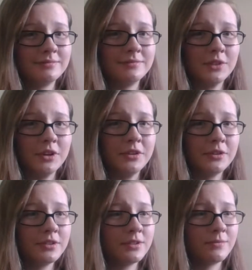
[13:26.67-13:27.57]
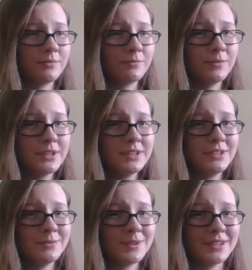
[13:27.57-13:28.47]
Not yours? What did
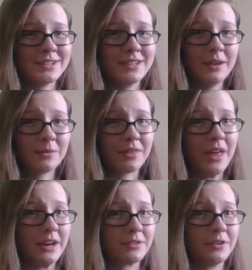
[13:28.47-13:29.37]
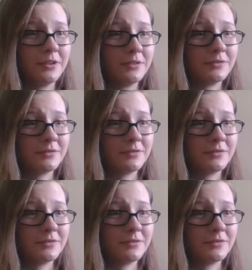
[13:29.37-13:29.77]
you want to say with that, Qrow?